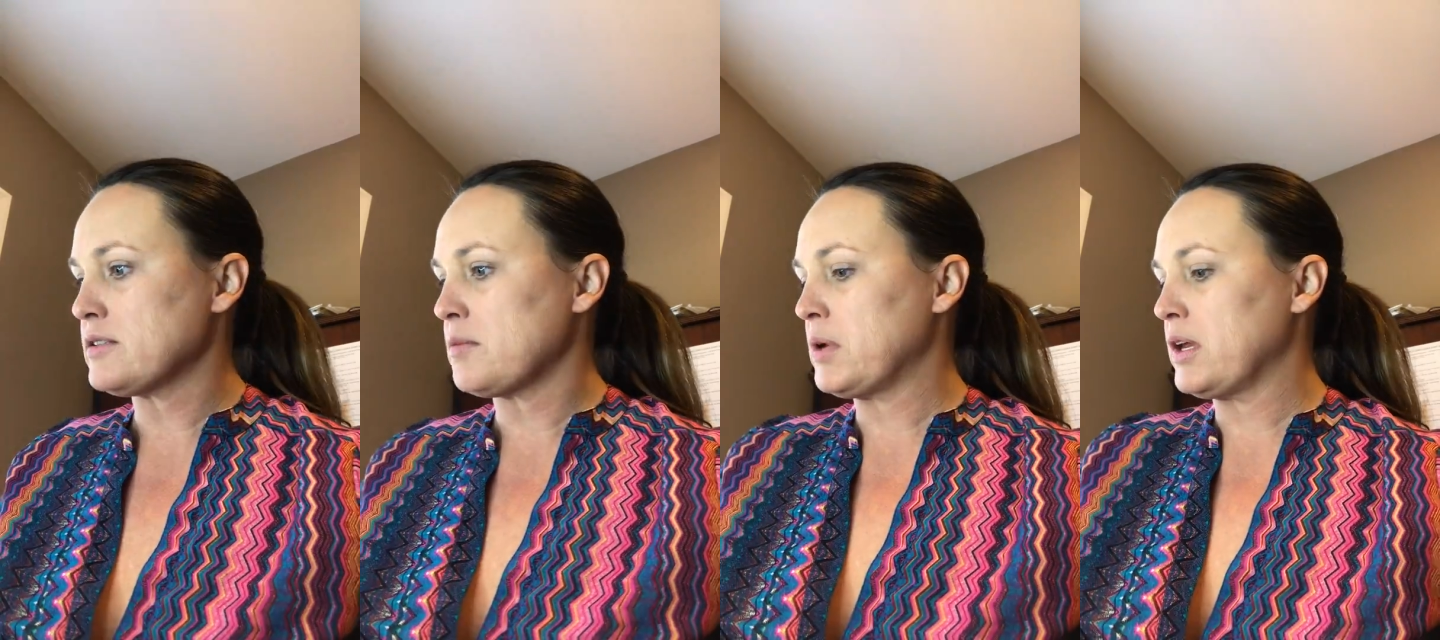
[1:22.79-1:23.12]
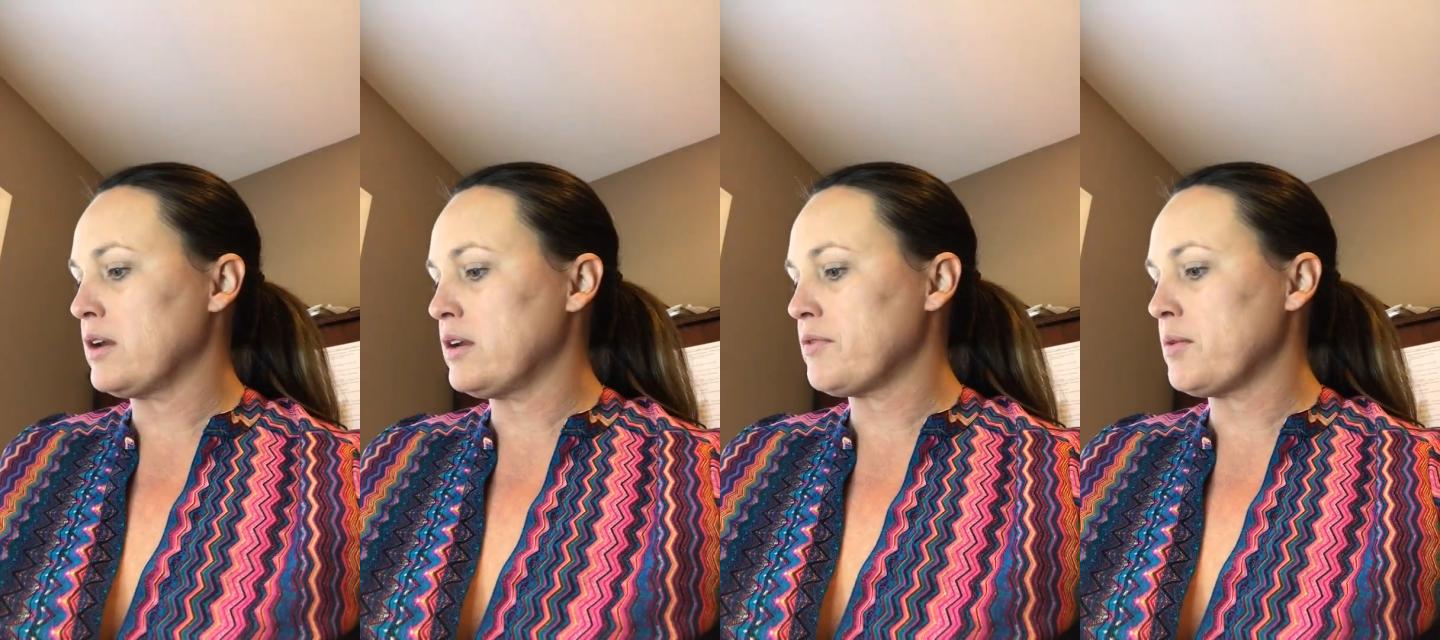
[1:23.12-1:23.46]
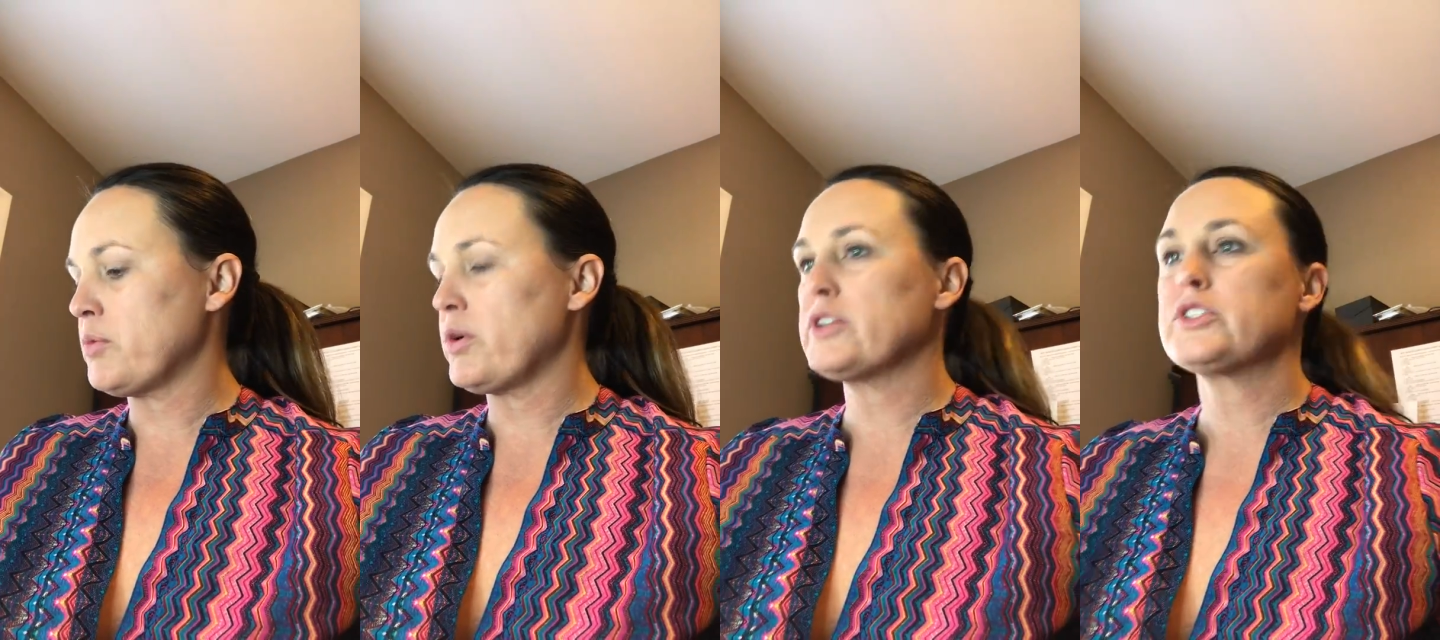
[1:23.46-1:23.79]
So I'm going to get a
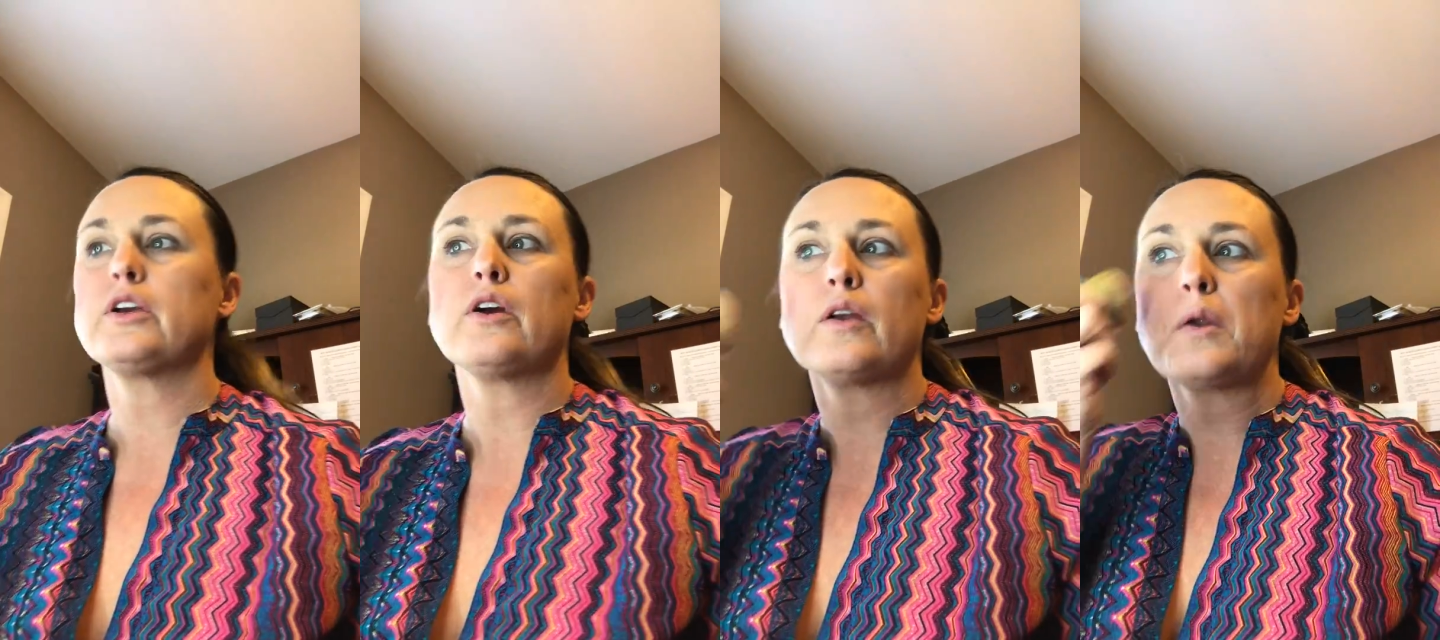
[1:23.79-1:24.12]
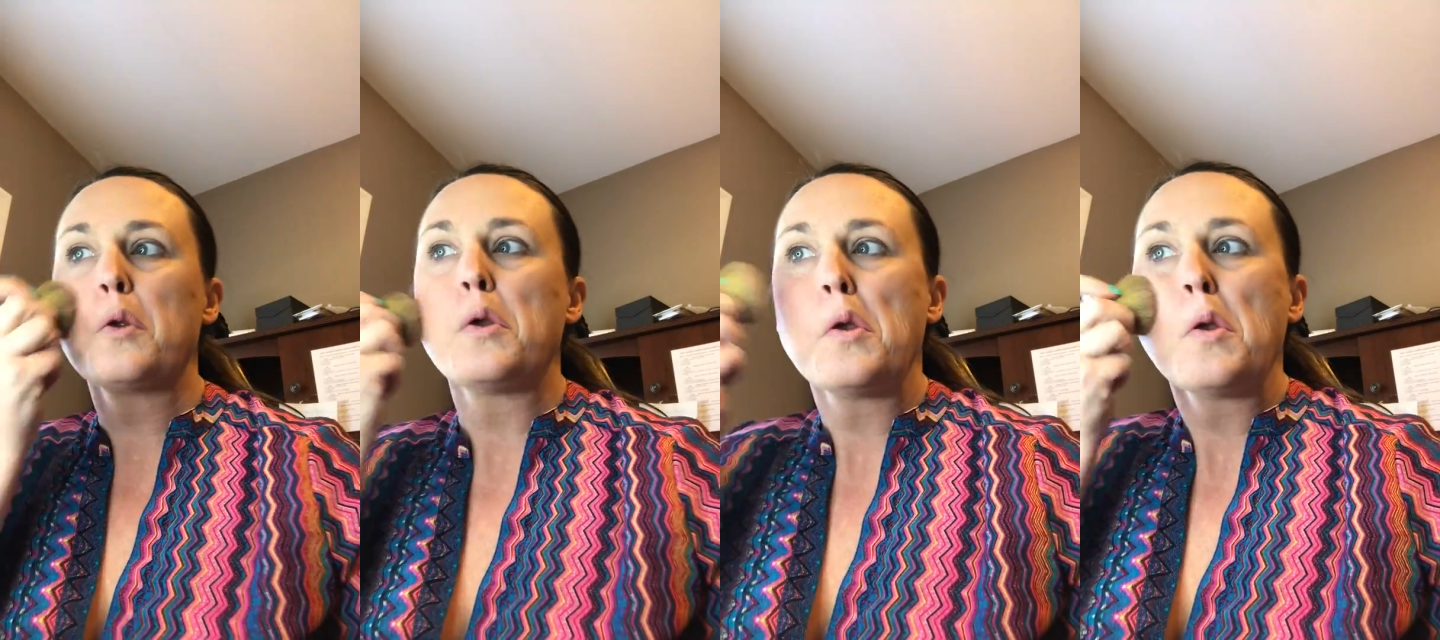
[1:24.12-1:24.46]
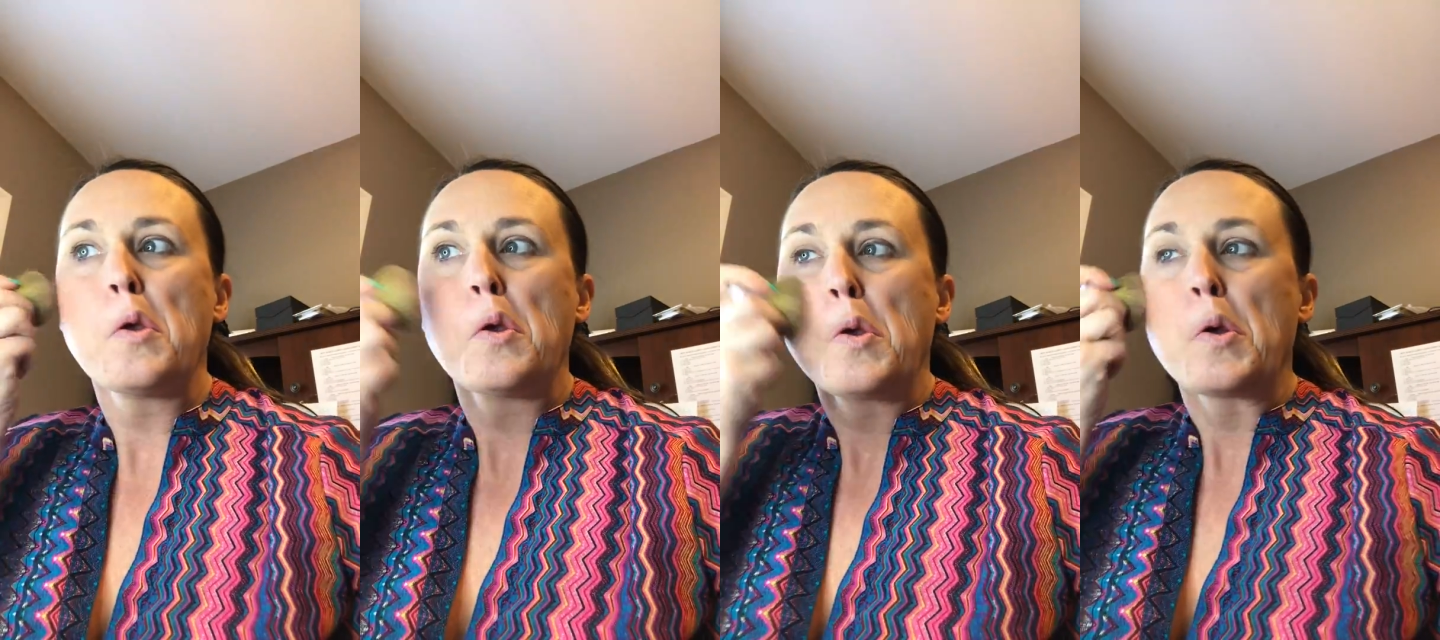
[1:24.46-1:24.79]
different brush here and
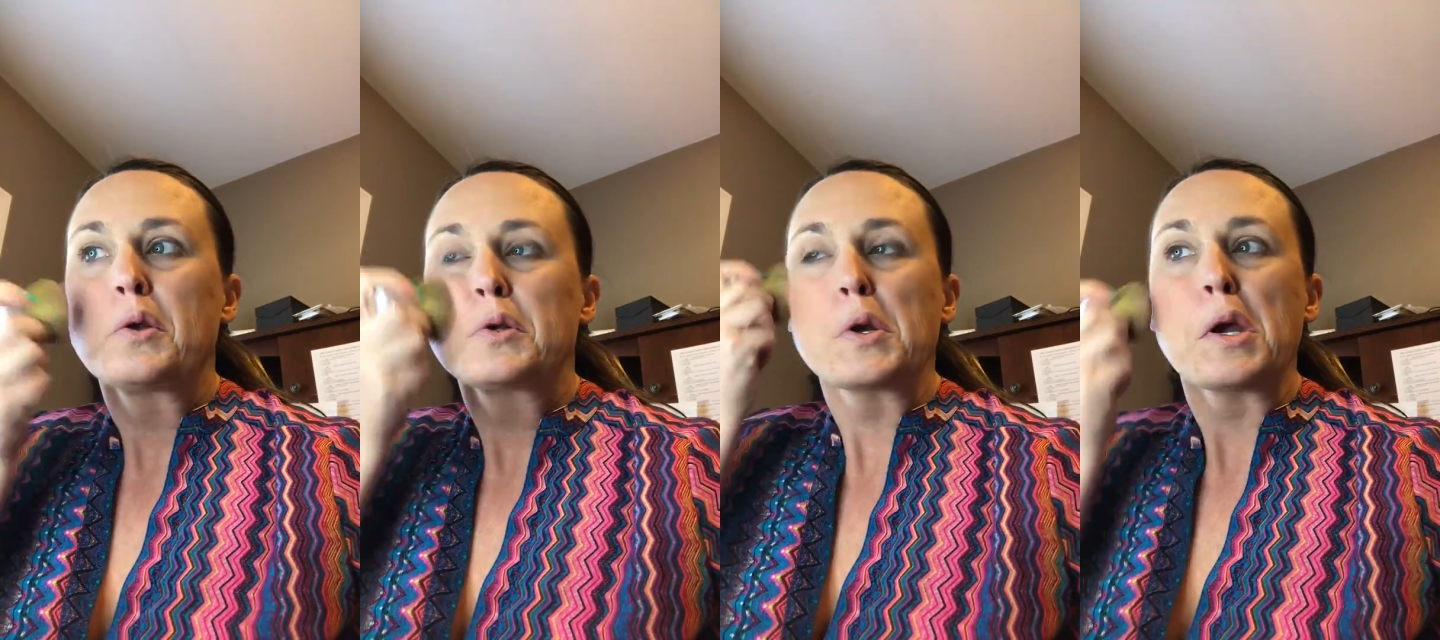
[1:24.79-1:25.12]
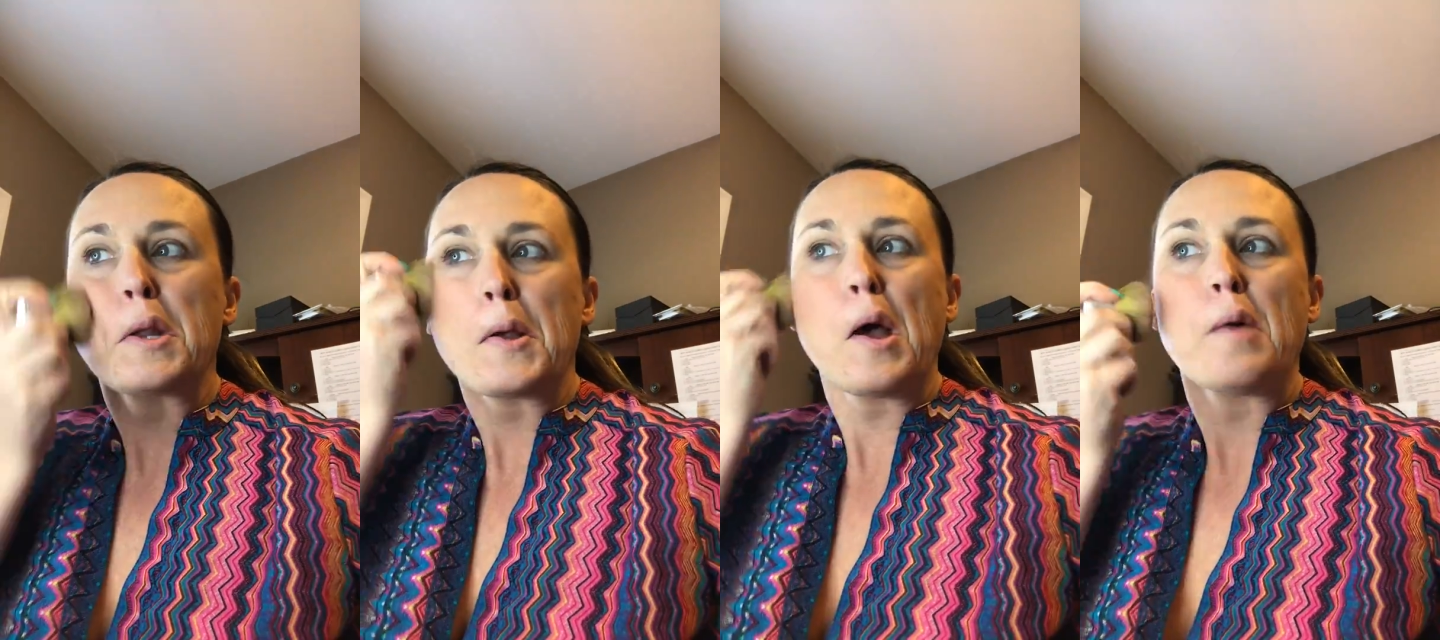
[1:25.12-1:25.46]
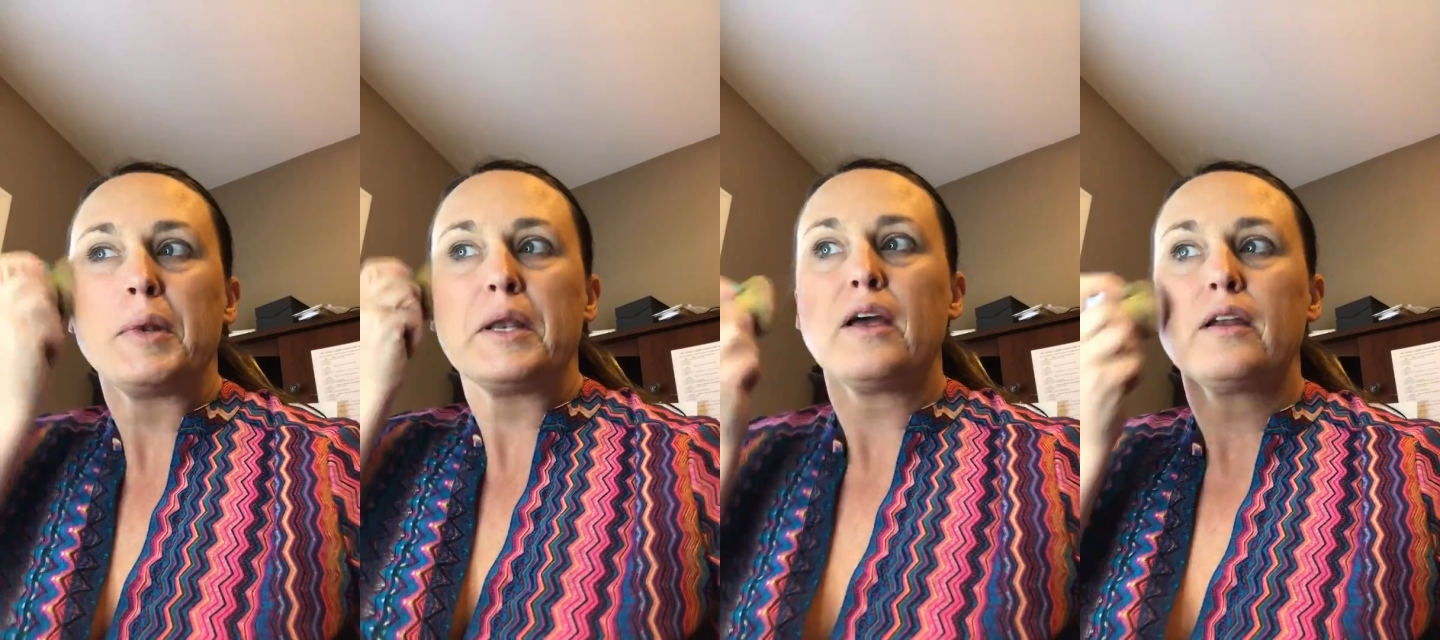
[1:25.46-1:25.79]
try to
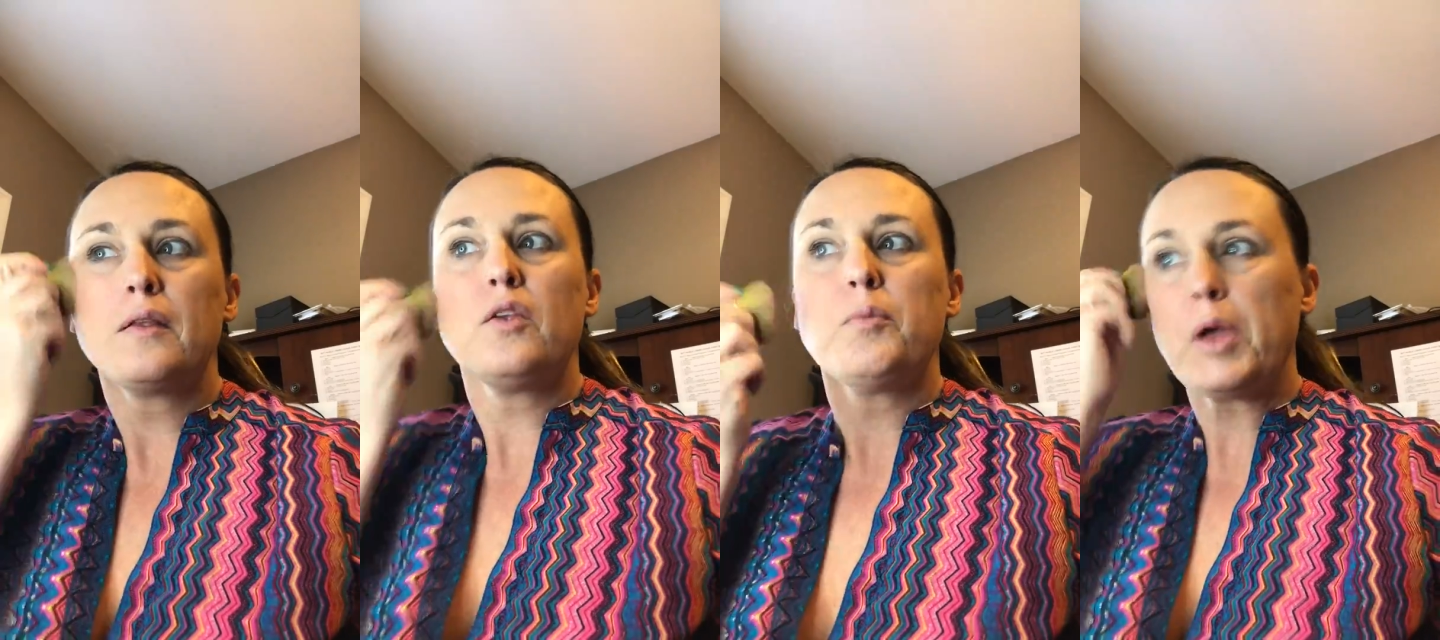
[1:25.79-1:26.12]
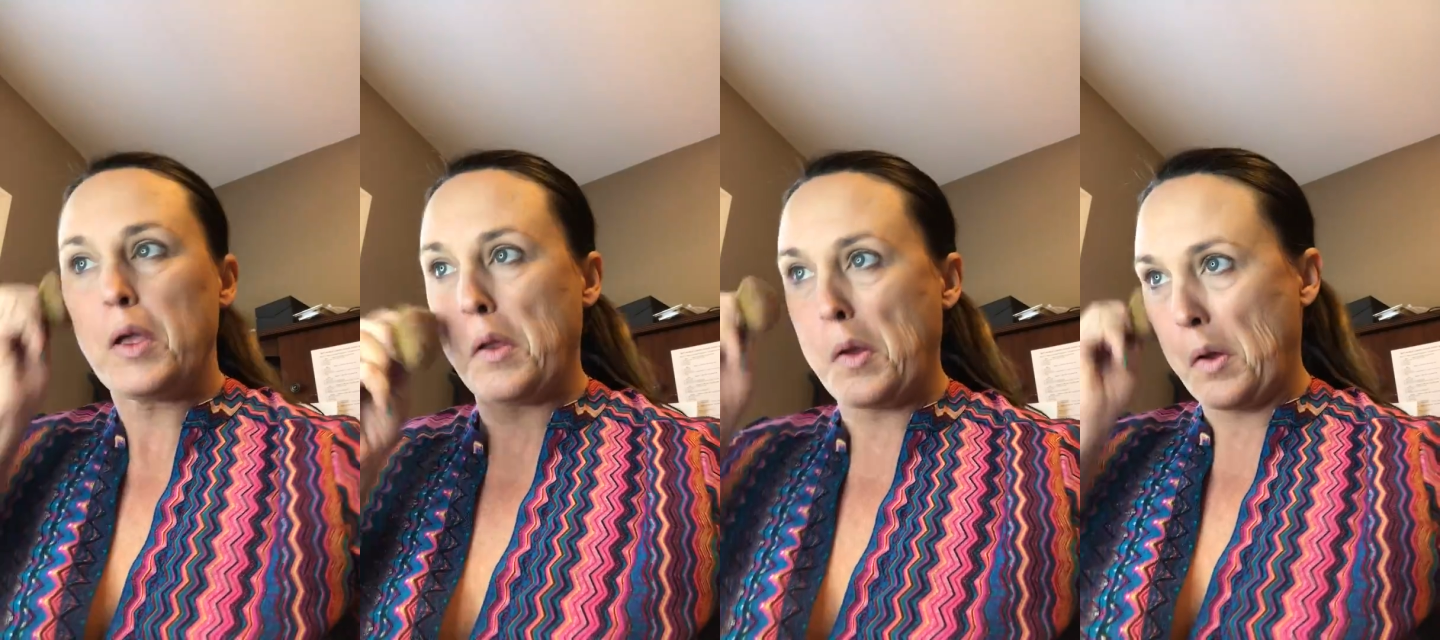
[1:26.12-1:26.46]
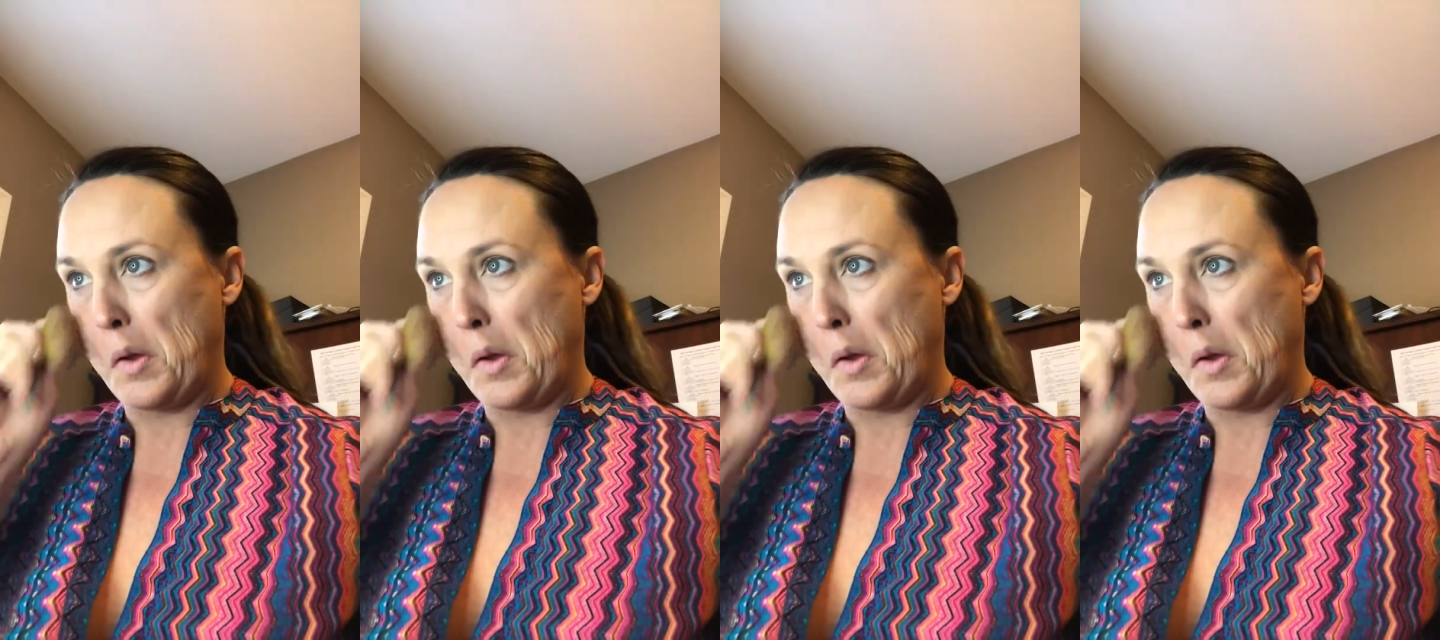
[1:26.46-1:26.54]
calm it down a little bit.